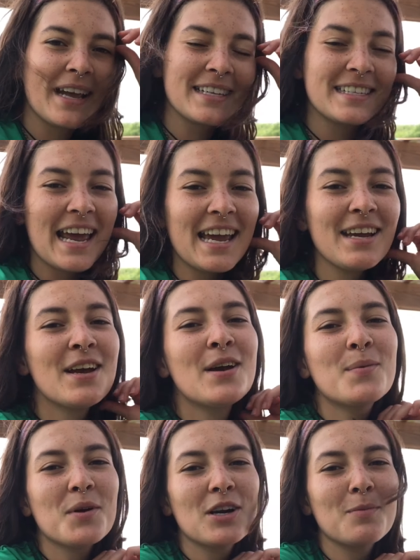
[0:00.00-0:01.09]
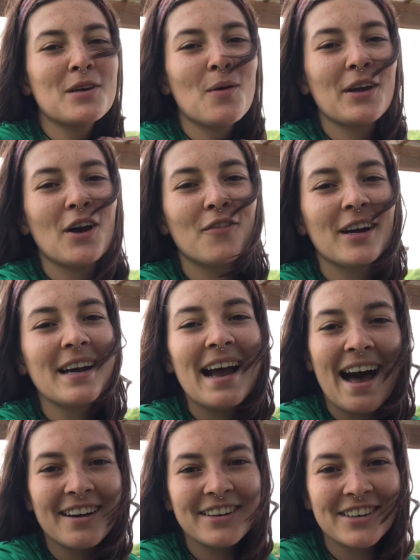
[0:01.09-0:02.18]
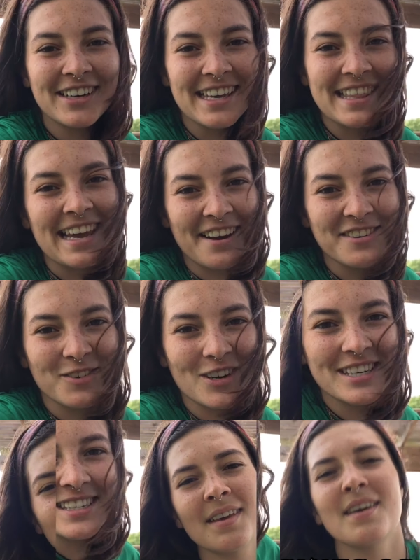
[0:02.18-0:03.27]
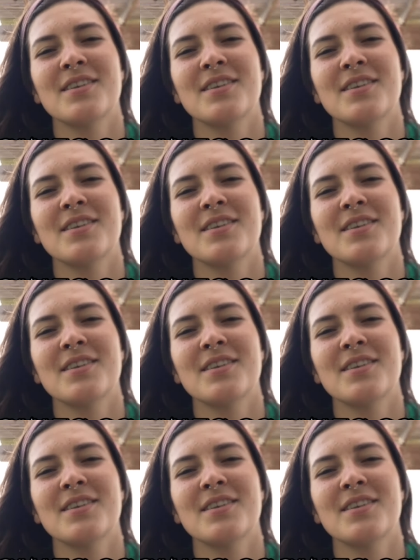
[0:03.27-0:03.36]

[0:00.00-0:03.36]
and today we're going to be going over how to cook in the outdoors.